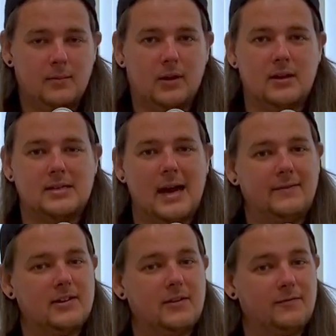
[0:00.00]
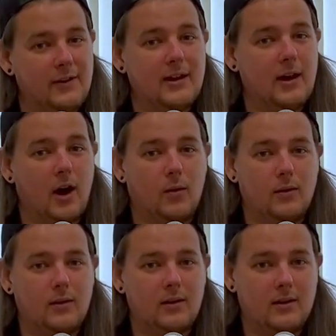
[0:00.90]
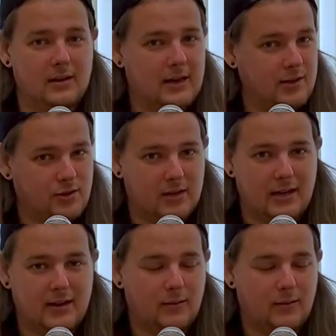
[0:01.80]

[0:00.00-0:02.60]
because I've done a video, literally